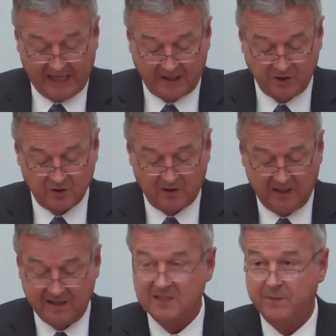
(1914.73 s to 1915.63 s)
and
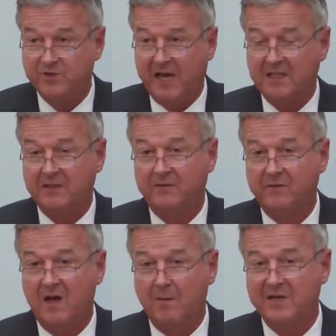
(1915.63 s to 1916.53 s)
surely this
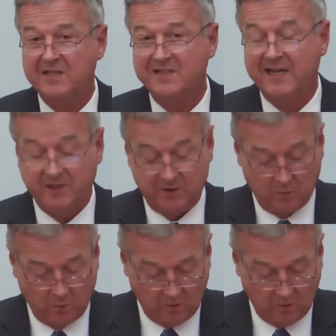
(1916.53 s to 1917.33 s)
objective of harmonisation